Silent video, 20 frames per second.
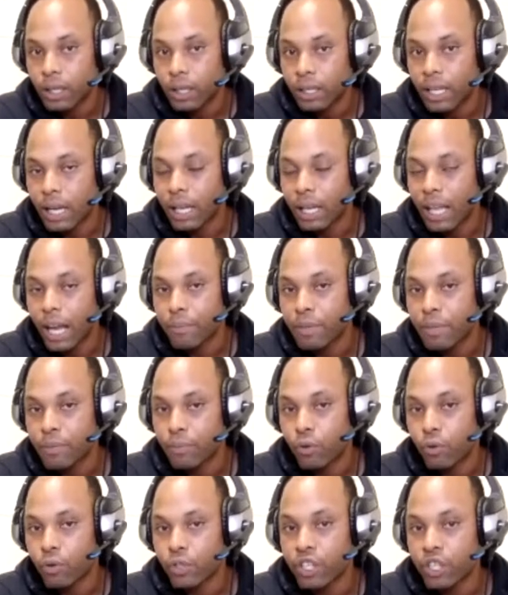that a lot of
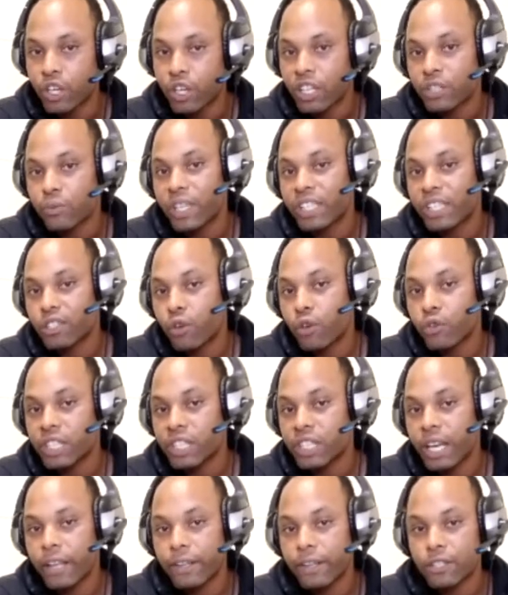people, you know, because we
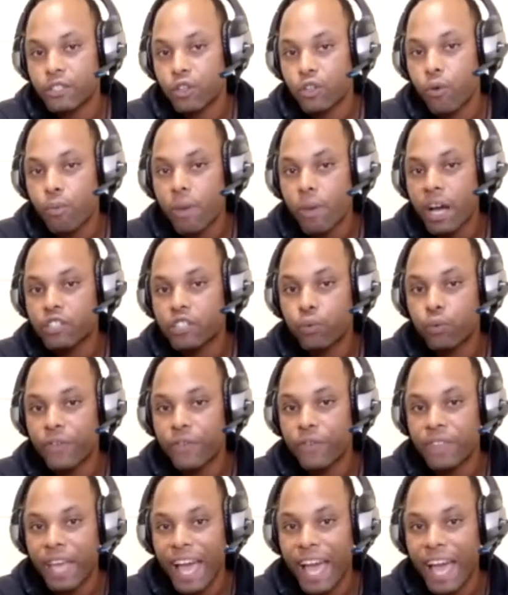associate it so much
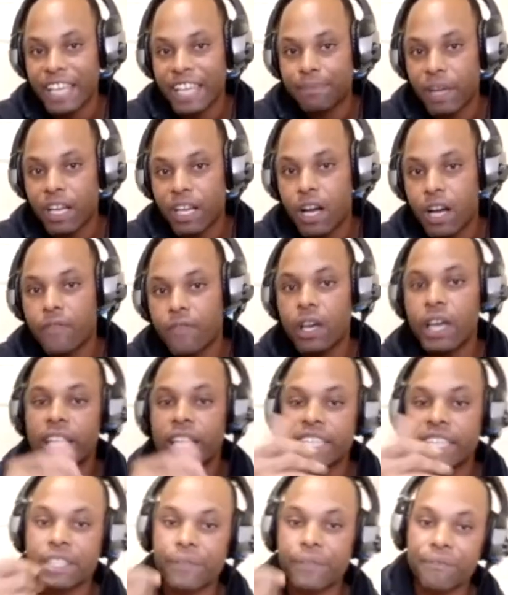with the aspect of
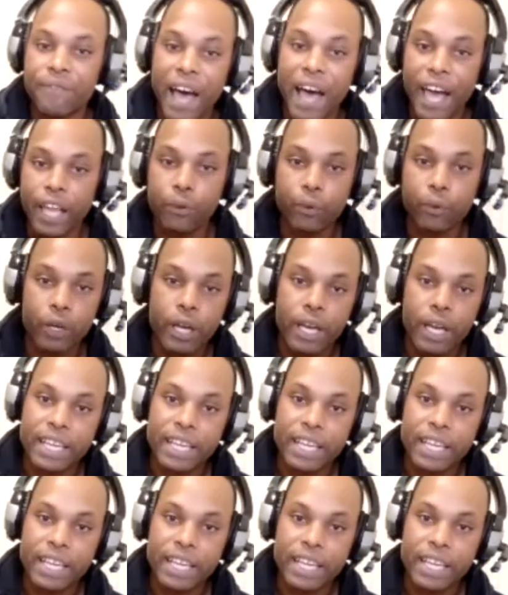he's a follower,